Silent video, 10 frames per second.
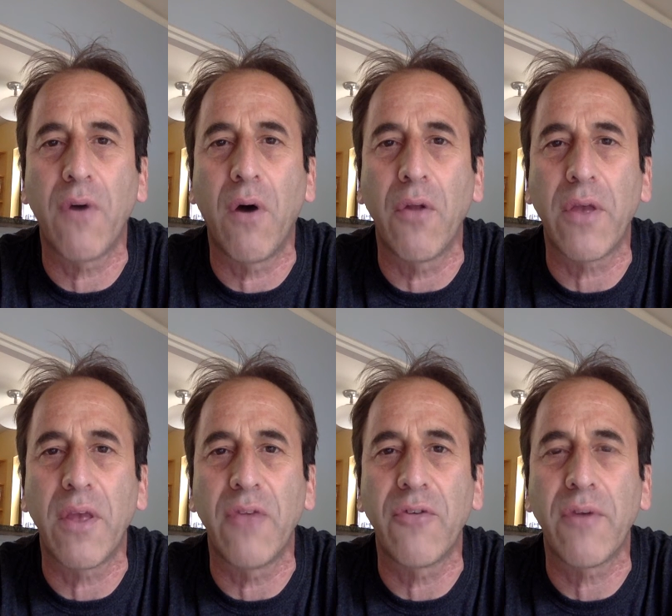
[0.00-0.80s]
all the
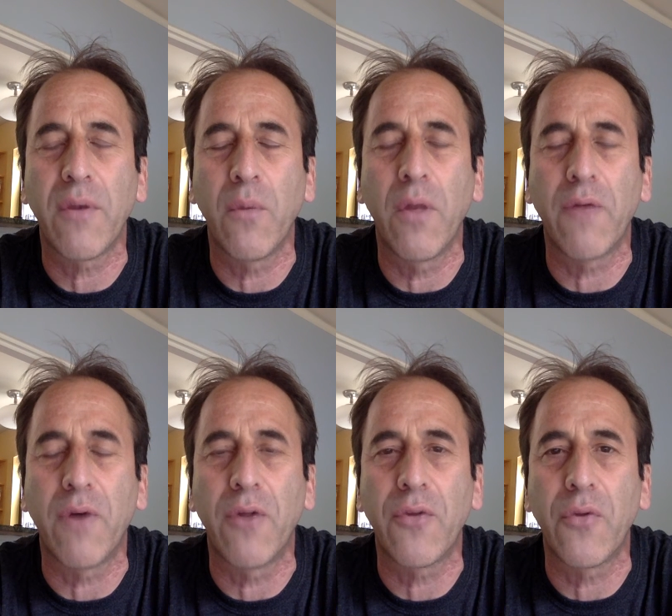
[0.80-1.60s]
kids will have
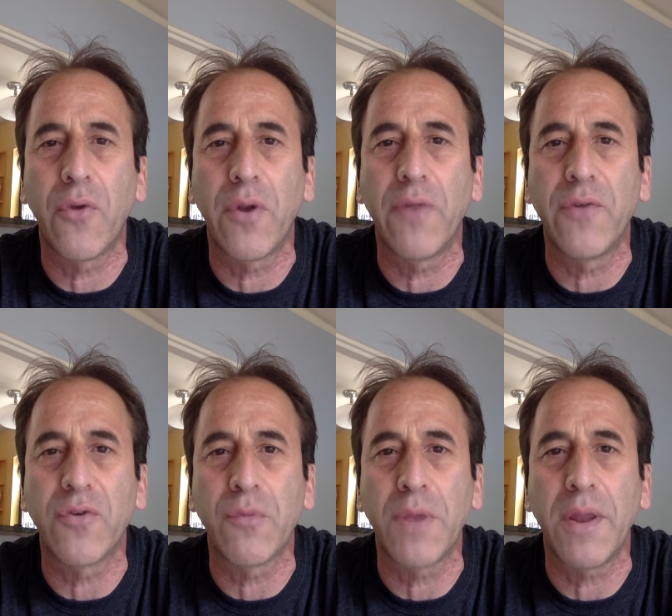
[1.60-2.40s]
gone through their
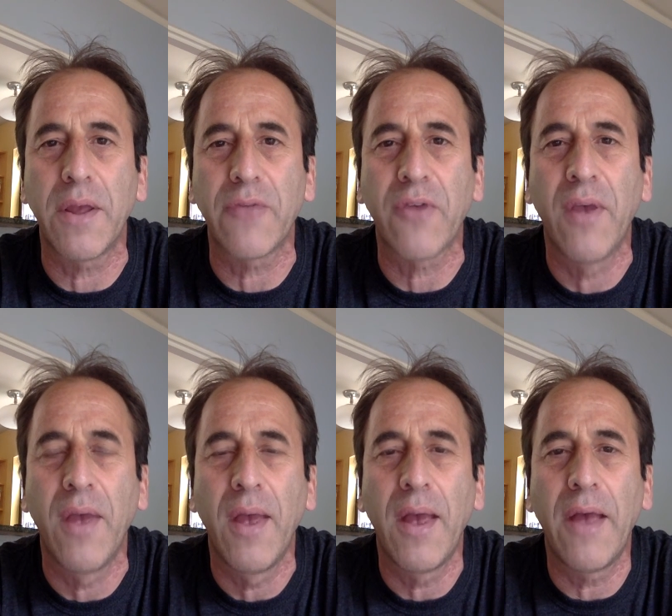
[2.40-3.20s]
individual meetings,
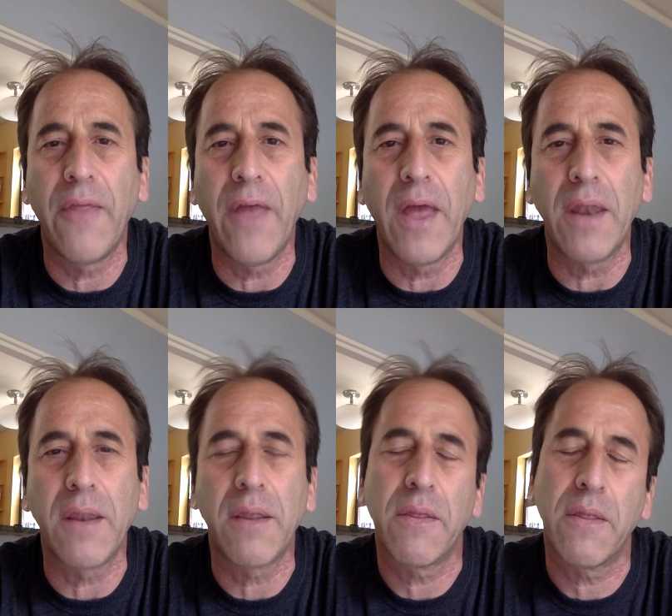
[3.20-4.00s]
and then
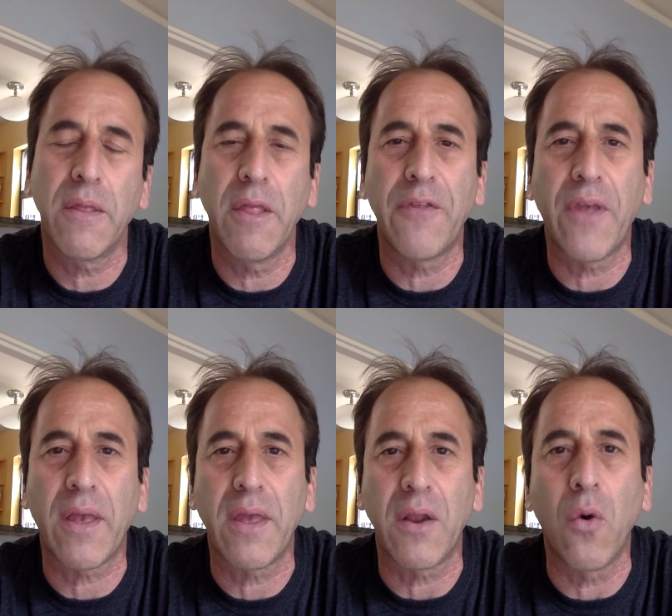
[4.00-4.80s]
let that
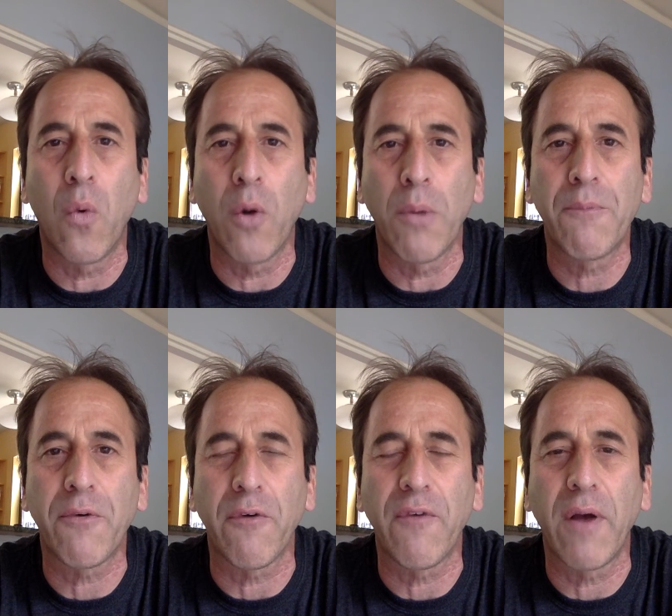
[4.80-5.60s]
kid go warm up
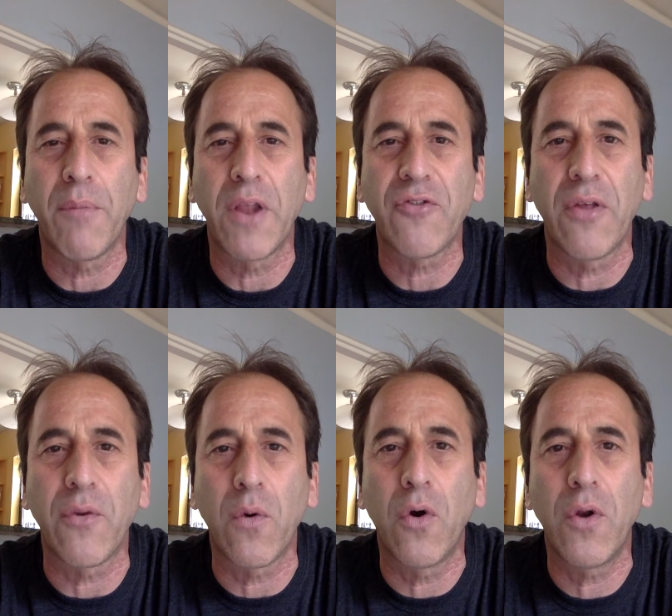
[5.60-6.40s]
for 5 minutes on
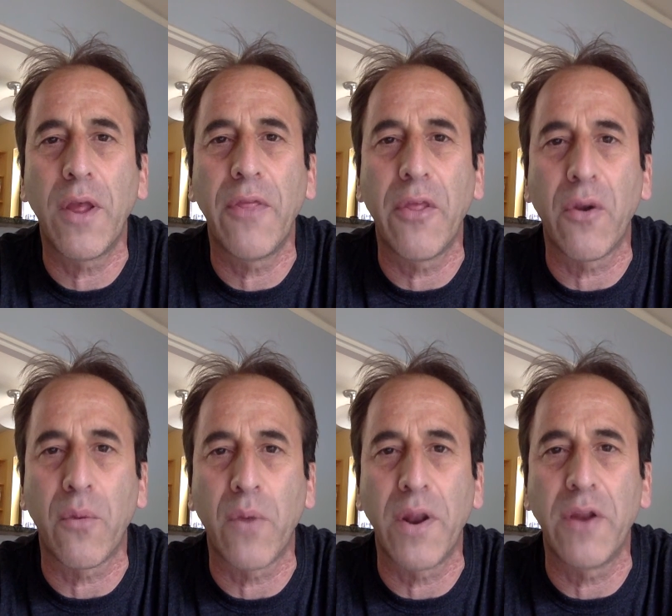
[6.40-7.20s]
their own, and then they're
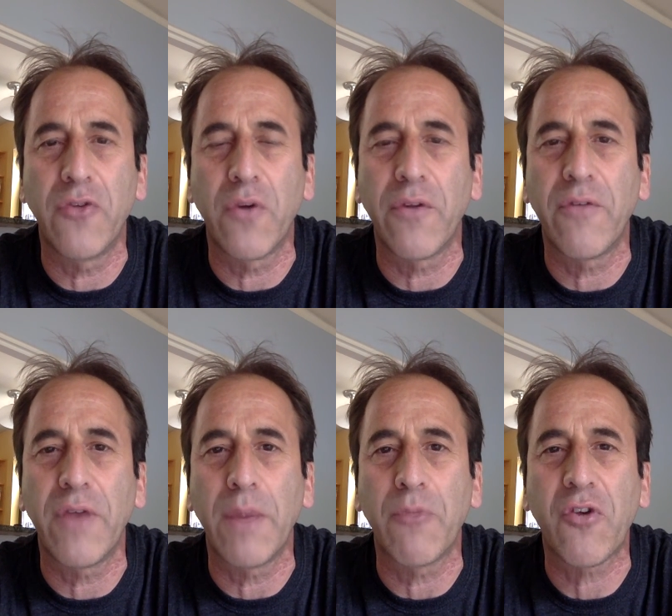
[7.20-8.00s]
ready to join the
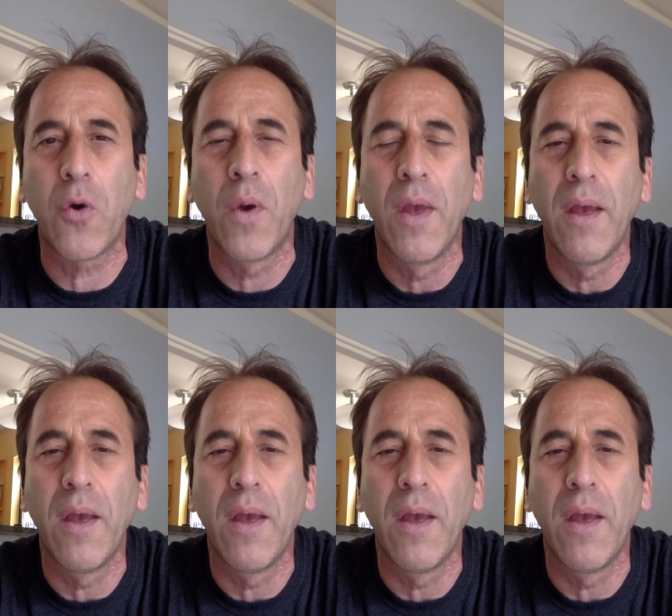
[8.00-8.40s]
team. So